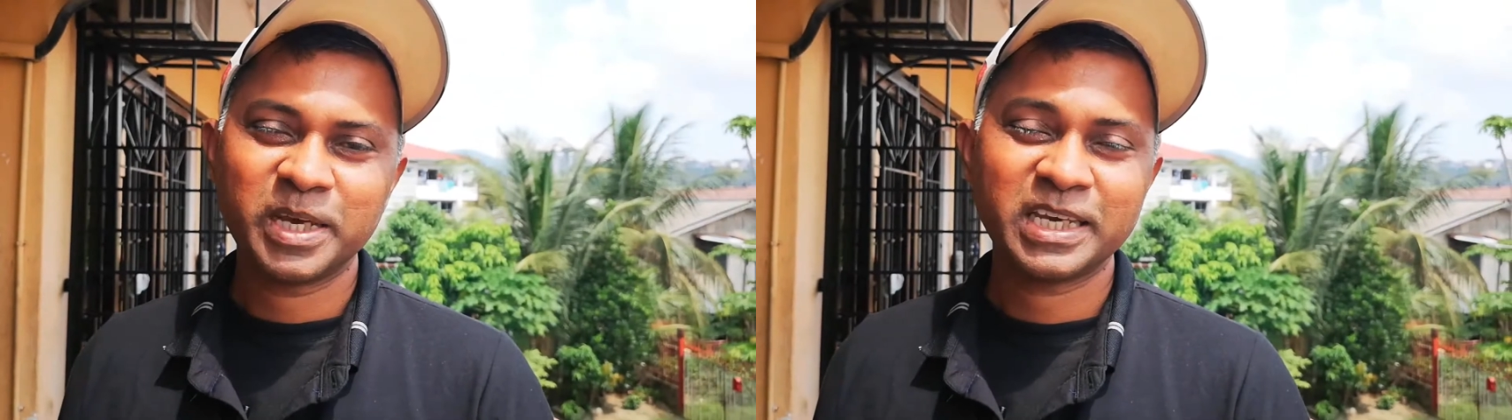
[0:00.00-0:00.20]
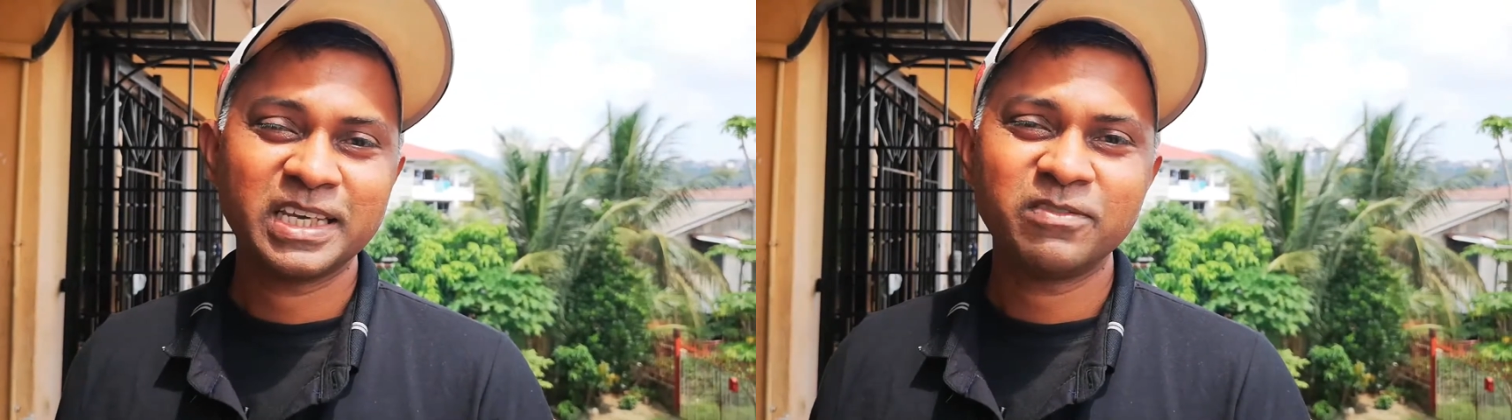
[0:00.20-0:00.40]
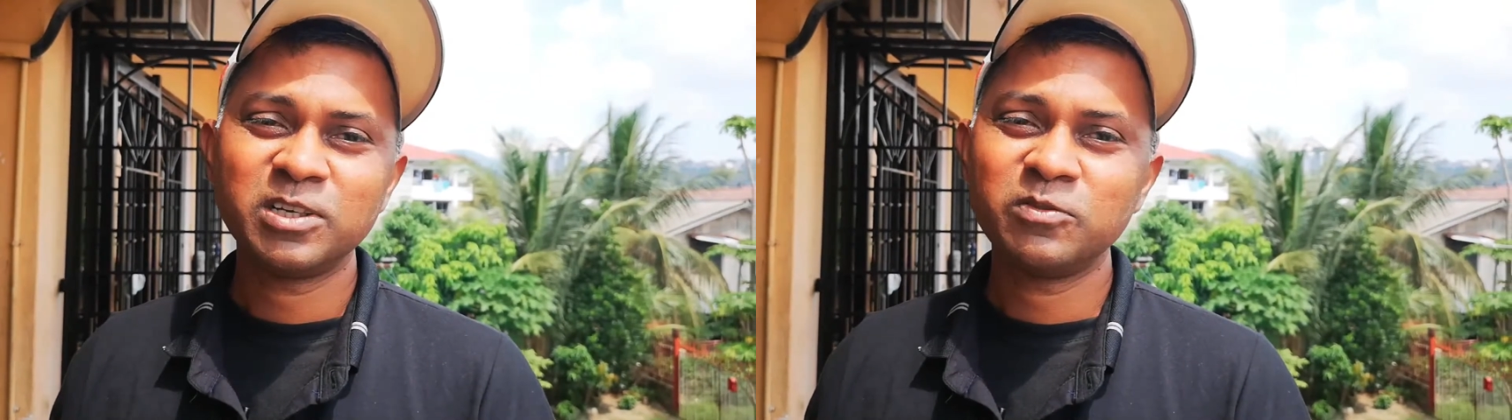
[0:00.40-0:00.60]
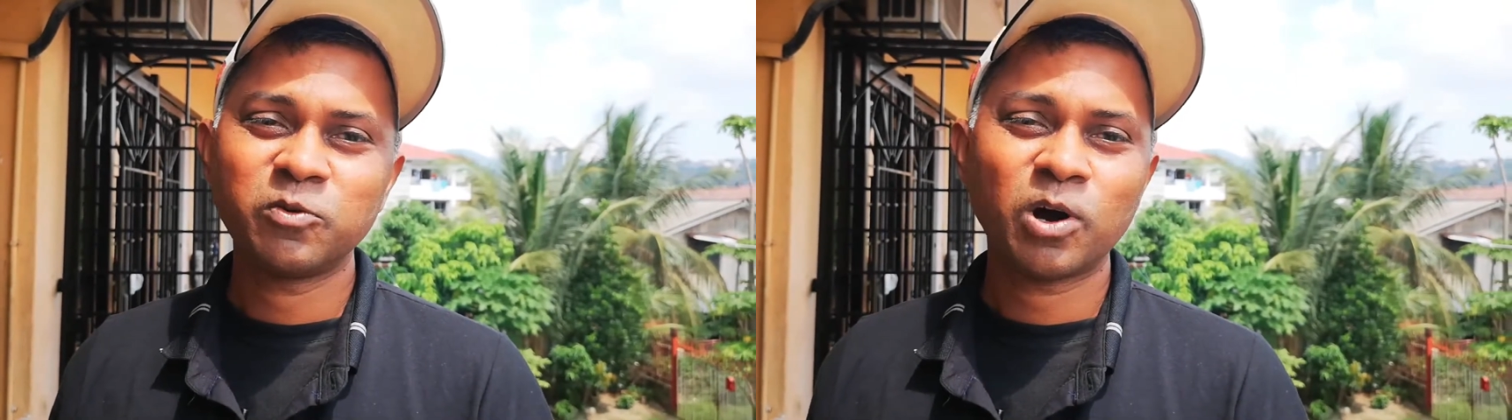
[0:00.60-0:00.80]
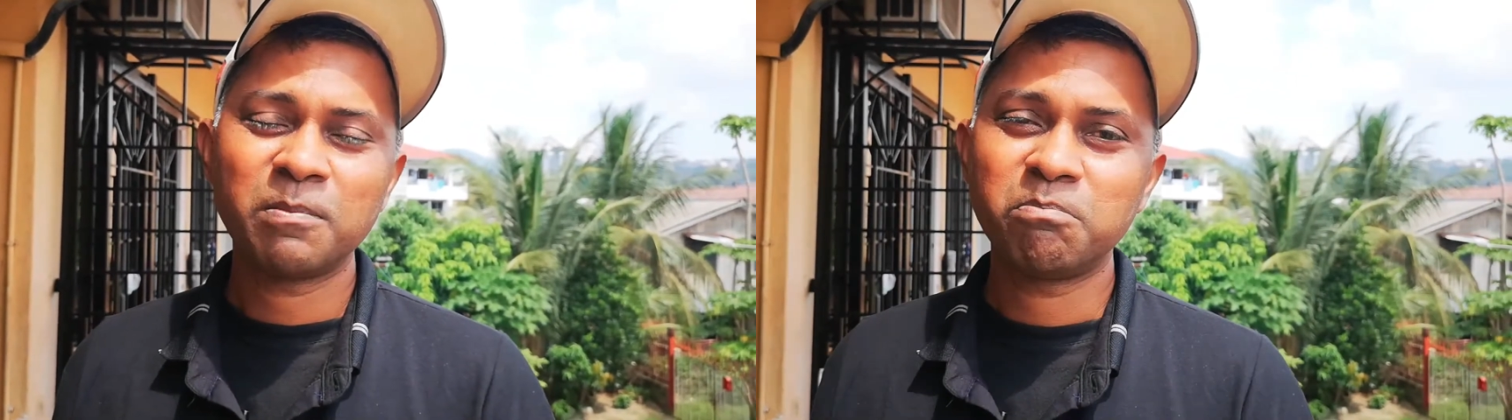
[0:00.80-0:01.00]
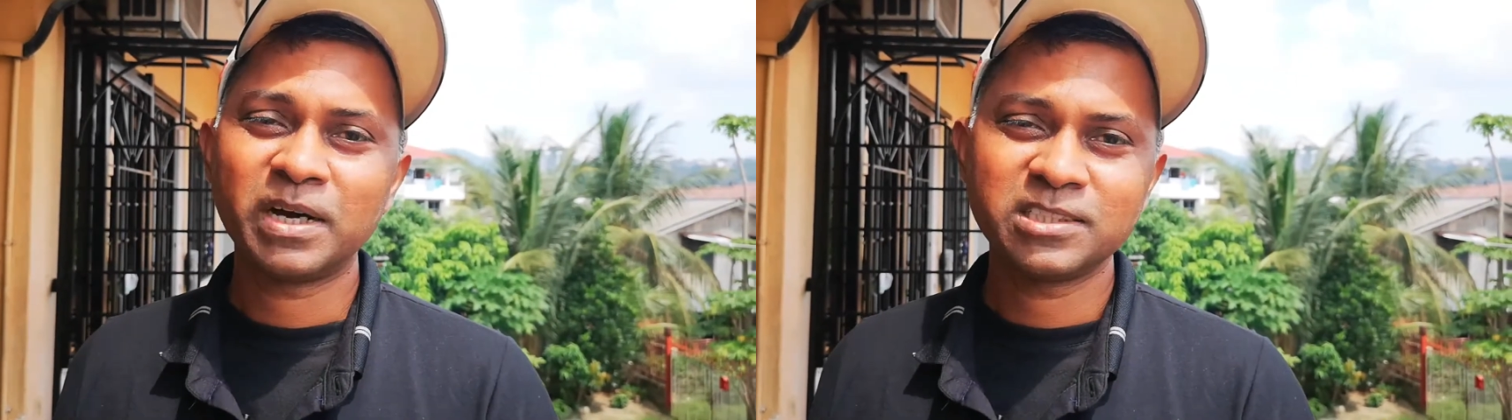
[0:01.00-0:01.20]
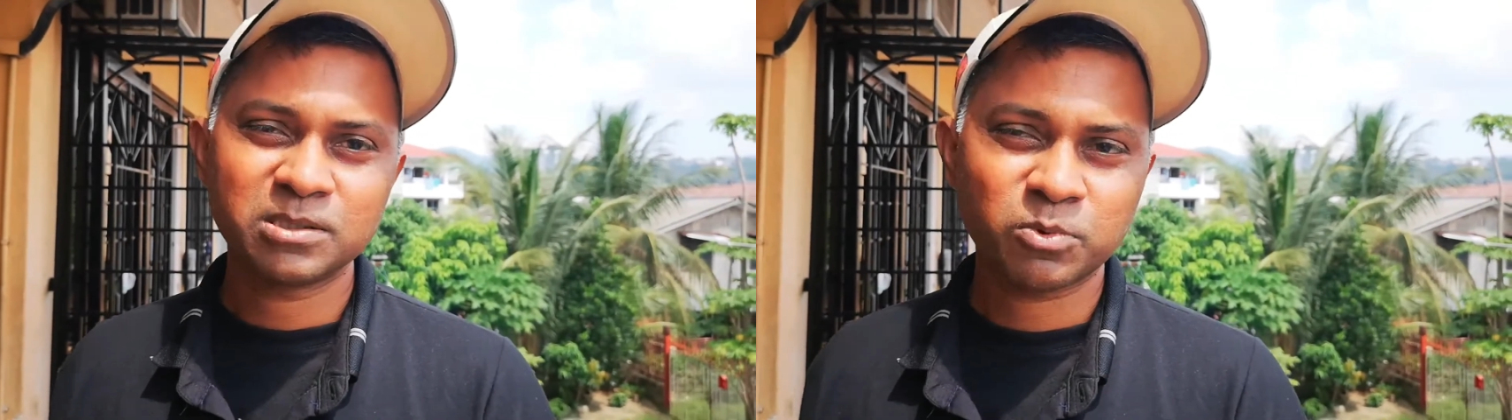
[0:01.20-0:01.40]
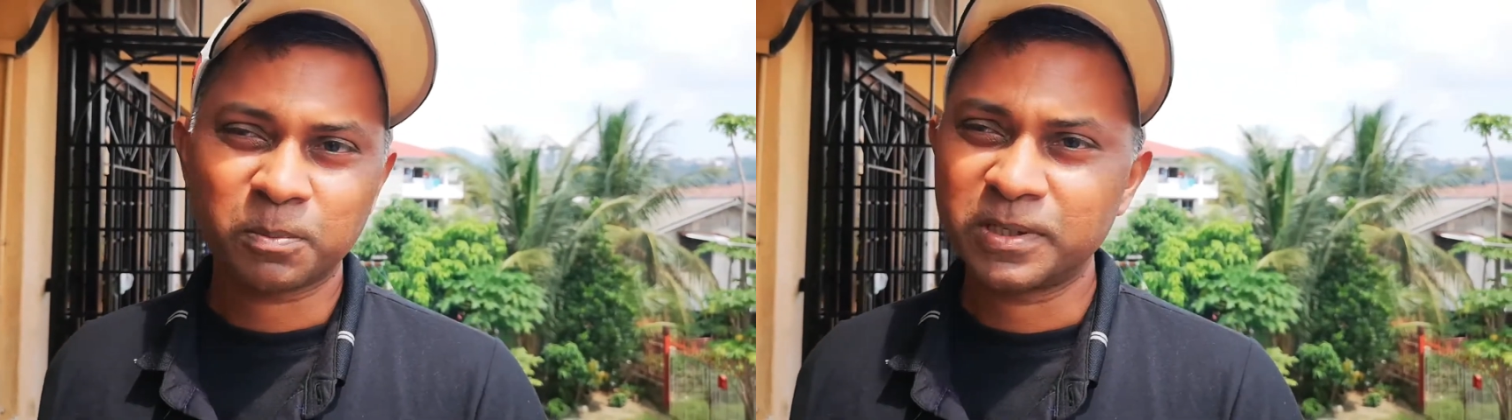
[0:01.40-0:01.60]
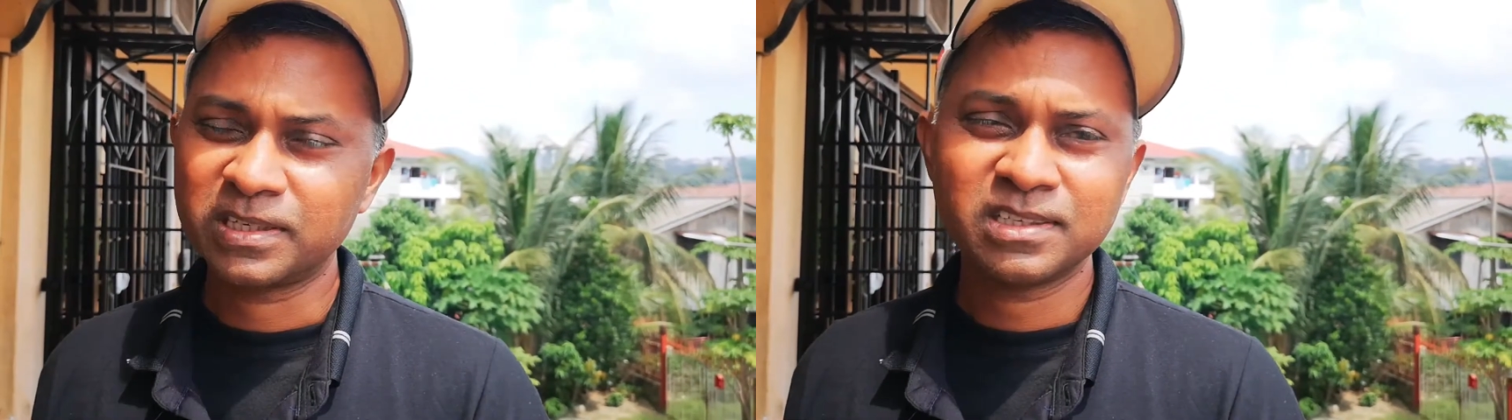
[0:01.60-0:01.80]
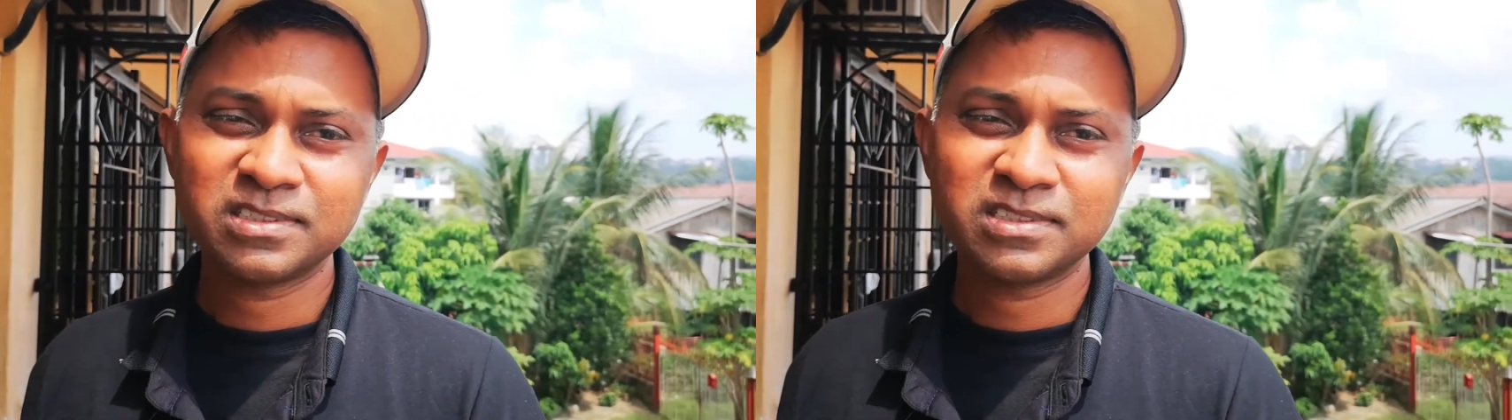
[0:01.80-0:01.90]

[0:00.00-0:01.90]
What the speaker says: to make, even for a budget property.